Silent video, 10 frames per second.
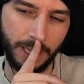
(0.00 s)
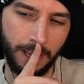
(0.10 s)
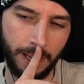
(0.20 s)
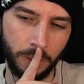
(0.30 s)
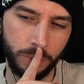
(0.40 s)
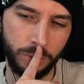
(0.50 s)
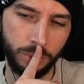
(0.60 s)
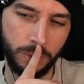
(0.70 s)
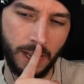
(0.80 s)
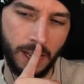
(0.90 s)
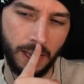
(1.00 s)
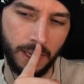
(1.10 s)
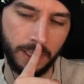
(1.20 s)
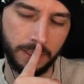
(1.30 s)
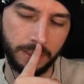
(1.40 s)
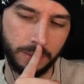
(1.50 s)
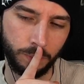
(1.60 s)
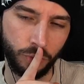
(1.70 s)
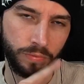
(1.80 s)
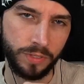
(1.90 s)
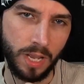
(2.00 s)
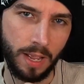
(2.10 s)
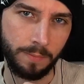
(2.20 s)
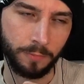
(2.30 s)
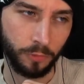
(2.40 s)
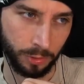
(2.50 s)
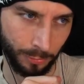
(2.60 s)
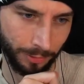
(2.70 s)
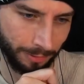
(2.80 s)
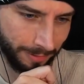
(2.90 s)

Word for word: How do I move time forward.